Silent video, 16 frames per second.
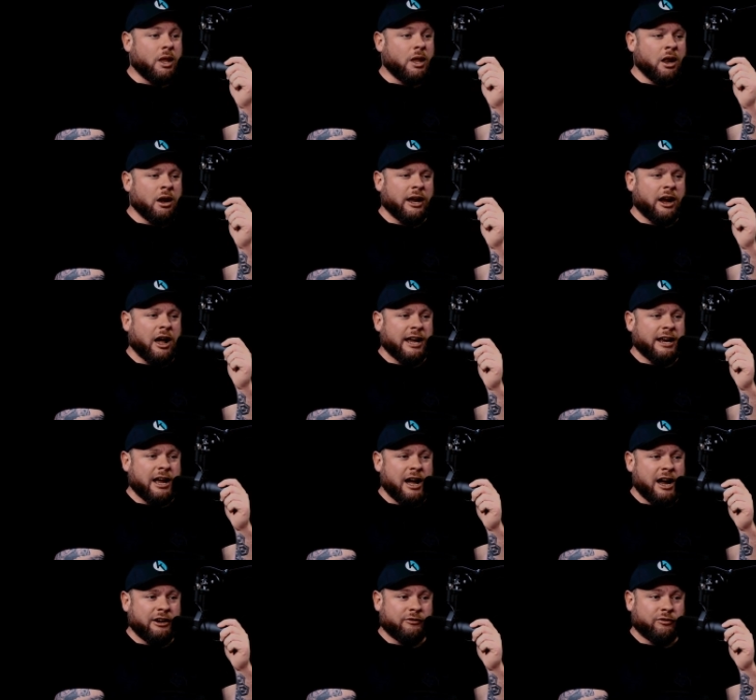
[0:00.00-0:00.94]
Like I
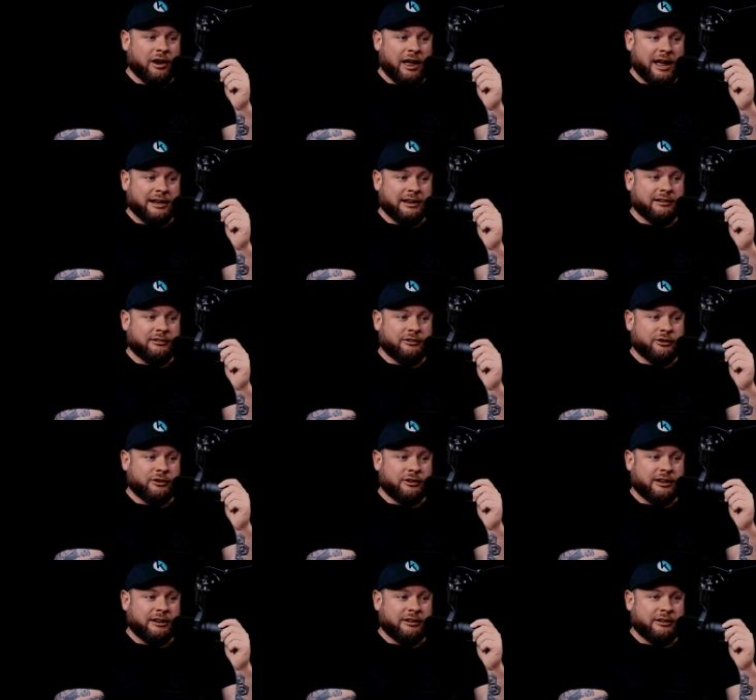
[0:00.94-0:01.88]
kind of like
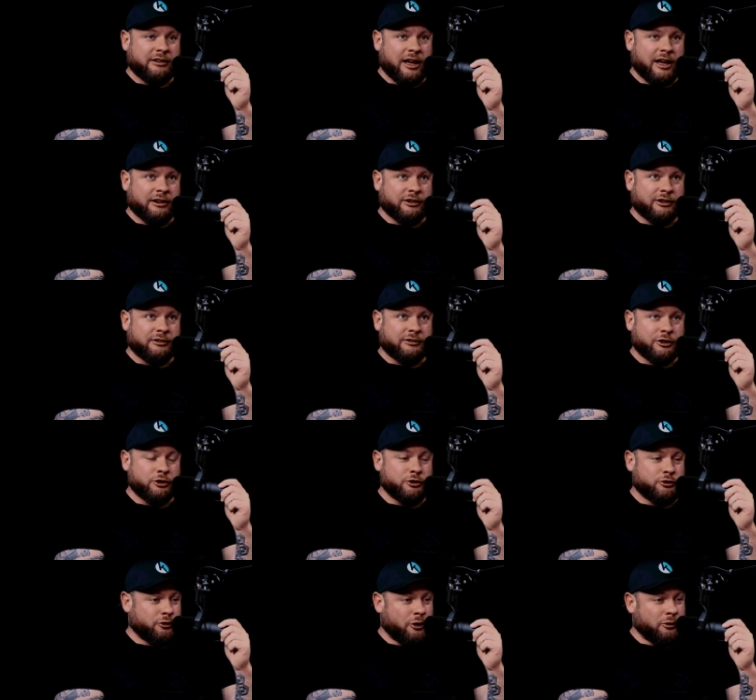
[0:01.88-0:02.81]
like
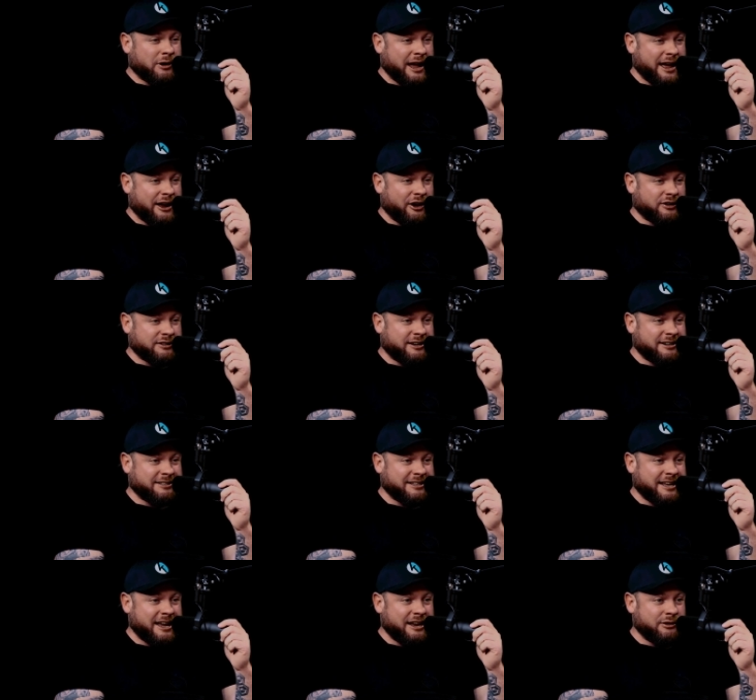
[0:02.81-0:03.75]
controlled chaos, I
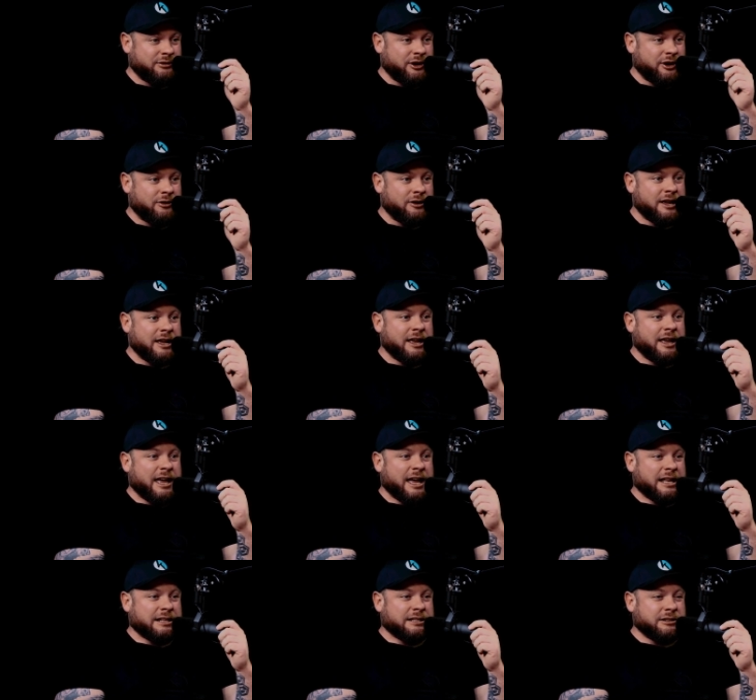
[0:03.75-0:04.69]
say, you know?
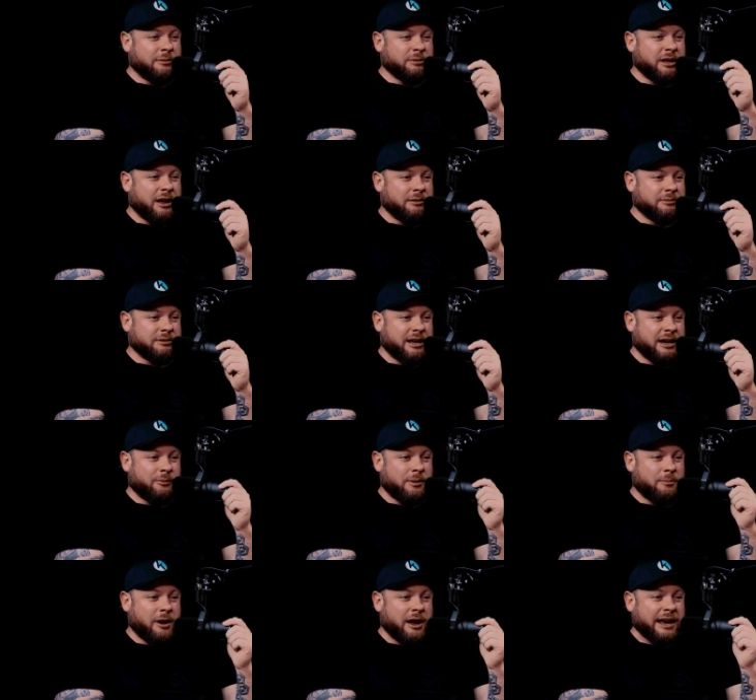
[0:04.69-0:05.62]
And sometimes
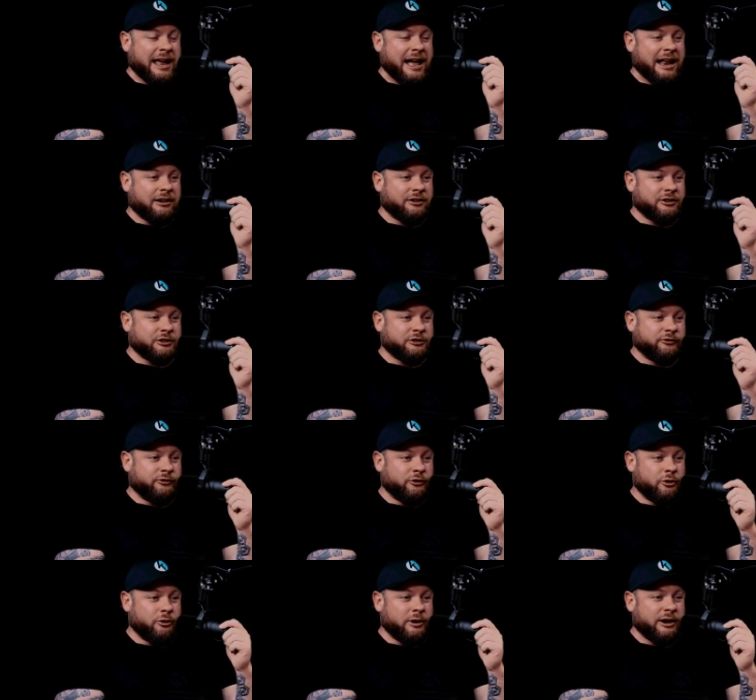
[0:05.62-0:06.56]
like when my calendar's
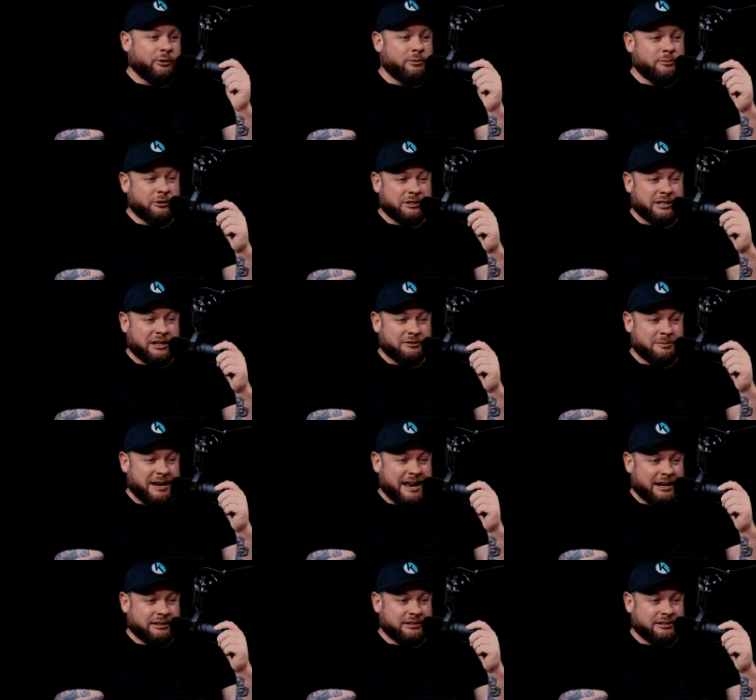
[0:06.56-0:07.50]
full, it almost gives
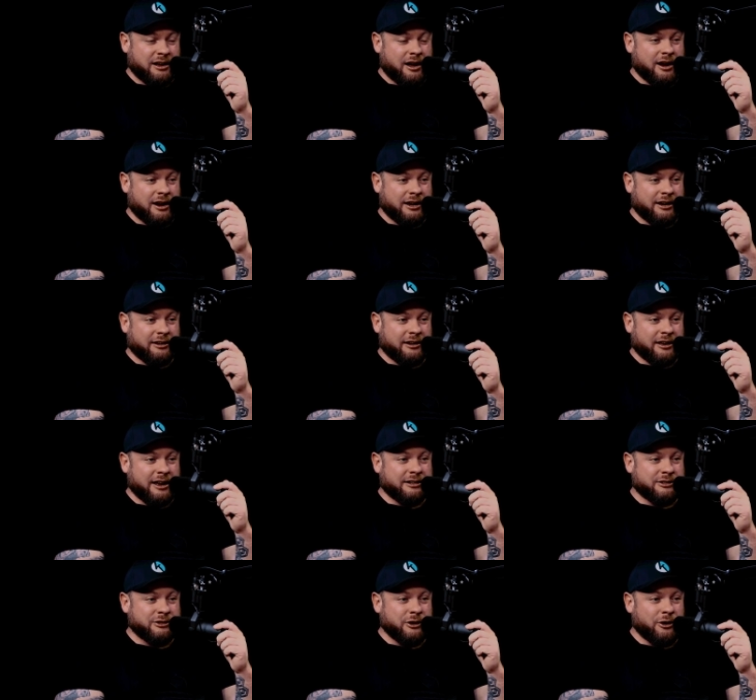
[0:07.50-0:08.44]
me anxiety.
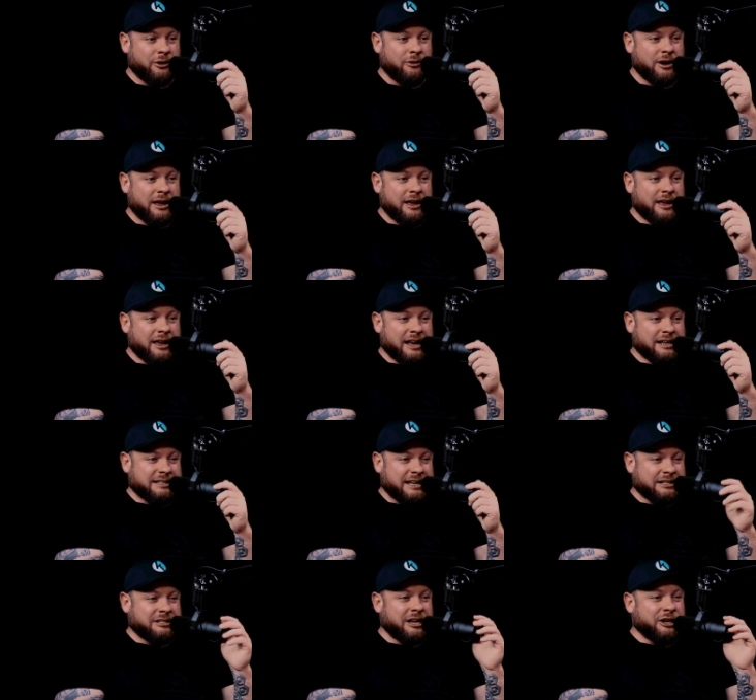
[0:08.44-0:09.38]
Like, so is
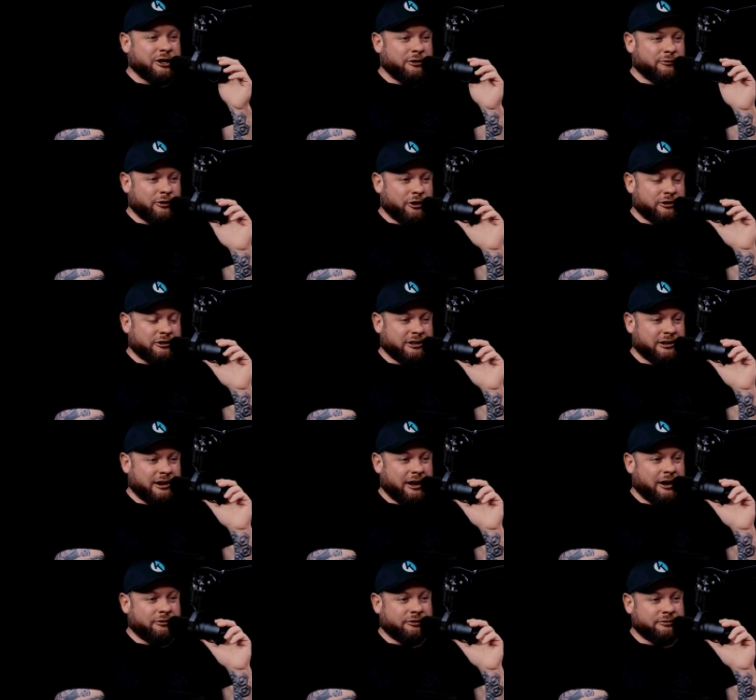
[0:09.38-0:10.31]
that something you've learned to
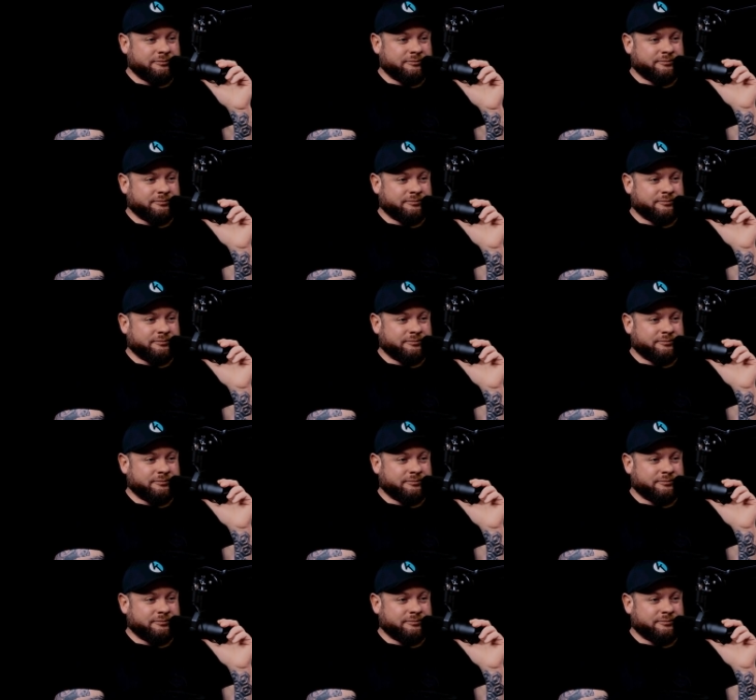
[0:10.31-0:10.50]
love?